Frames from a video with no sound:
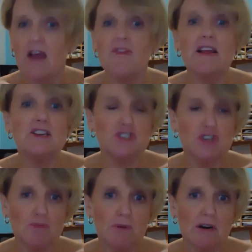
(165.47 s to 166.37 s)
the
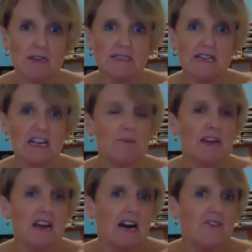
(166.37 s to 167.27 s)
shoe box that can be
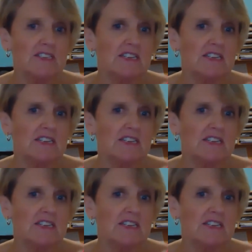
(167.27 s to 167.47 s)
covered